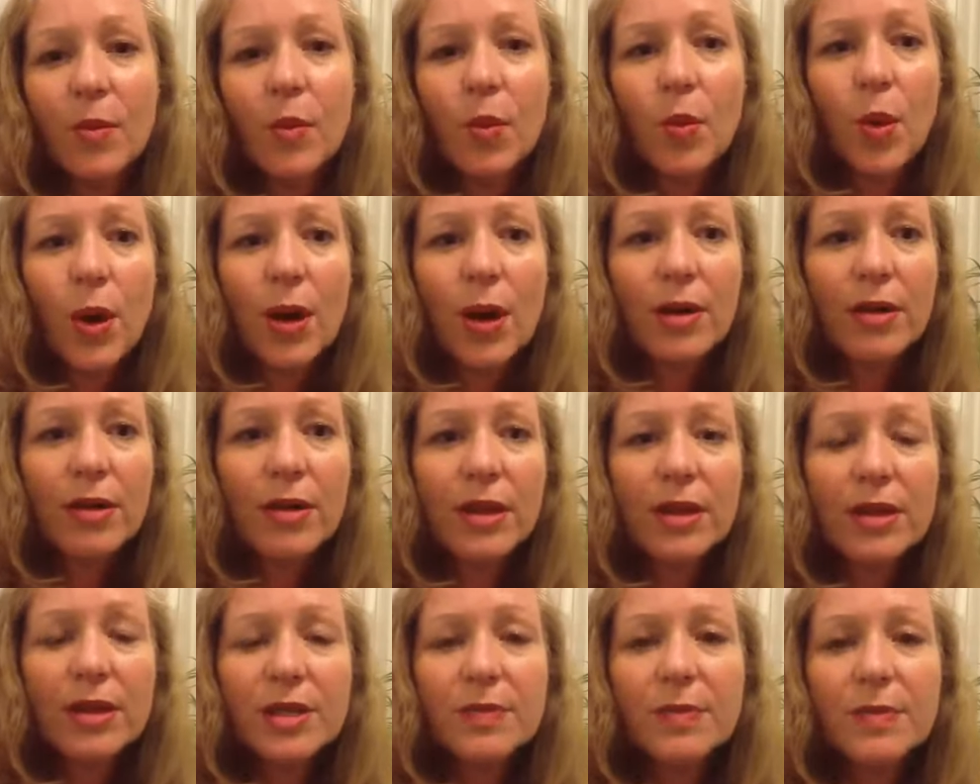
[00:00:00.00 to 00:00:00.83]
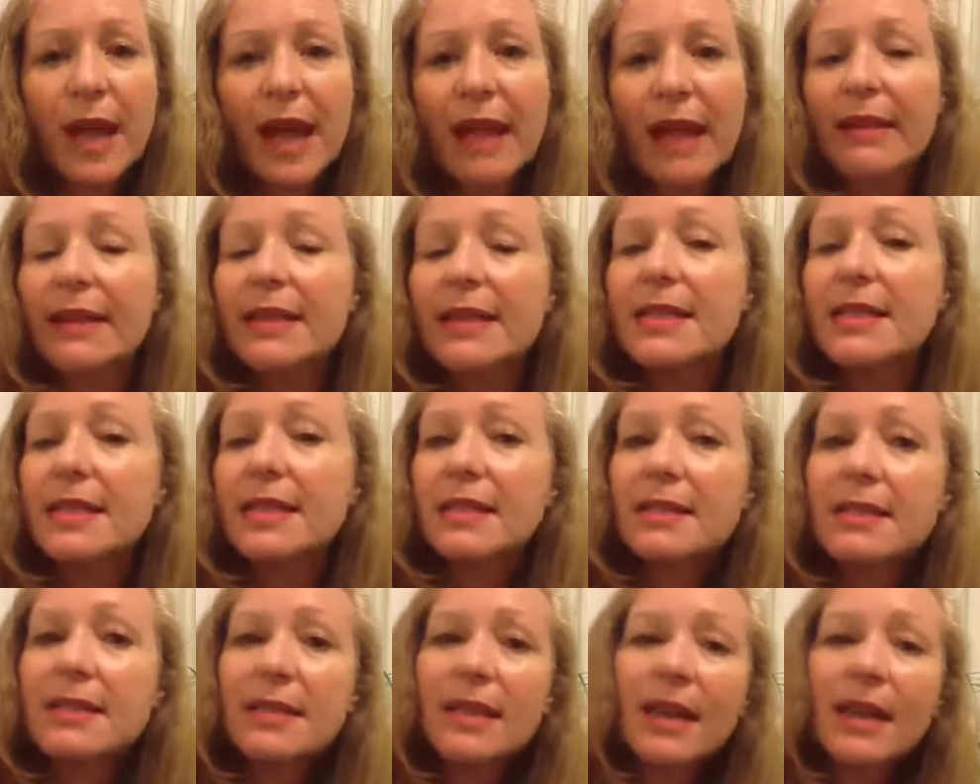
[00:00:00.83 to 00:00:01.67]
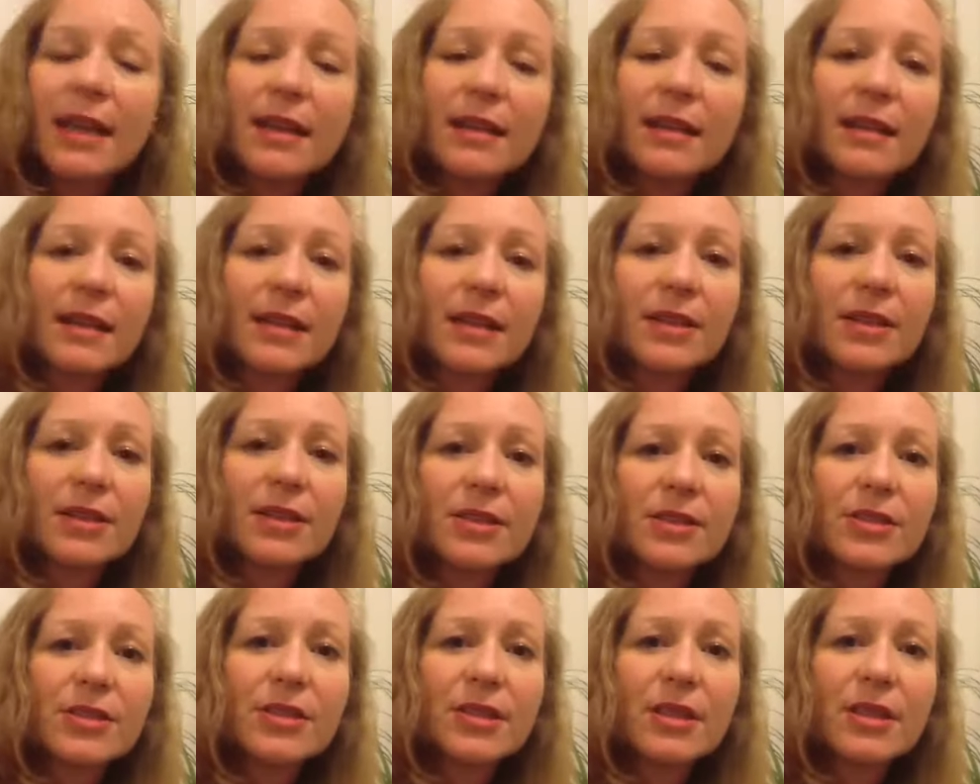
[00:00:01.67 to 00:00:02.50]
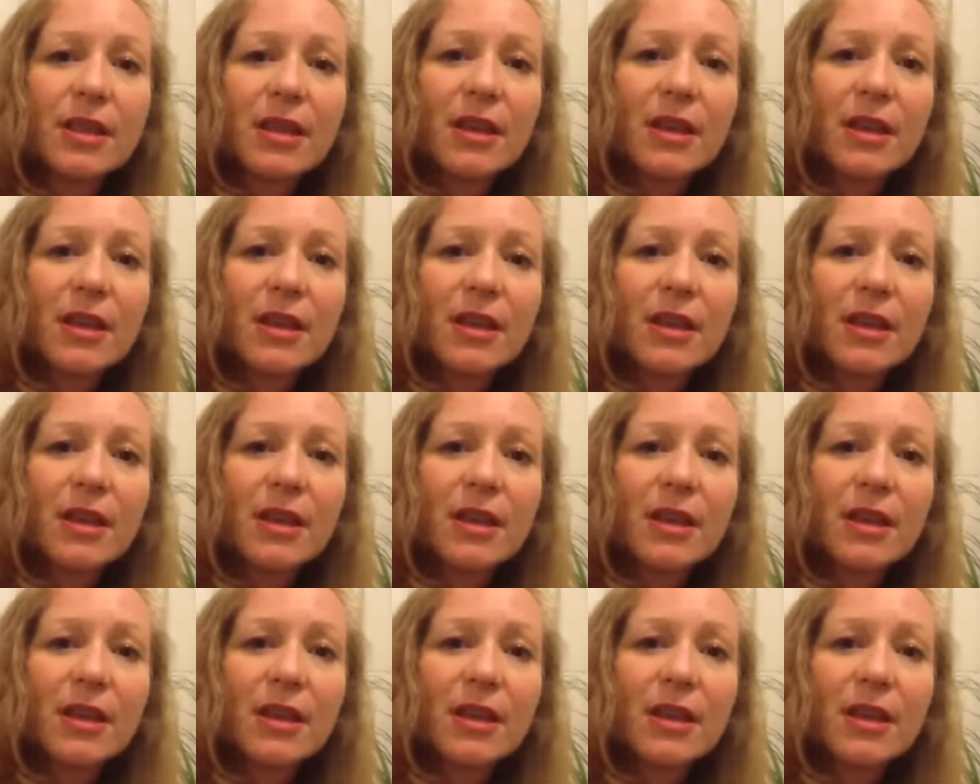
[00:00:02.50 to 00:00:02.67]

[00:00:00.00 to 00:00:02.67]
where there's balances and there's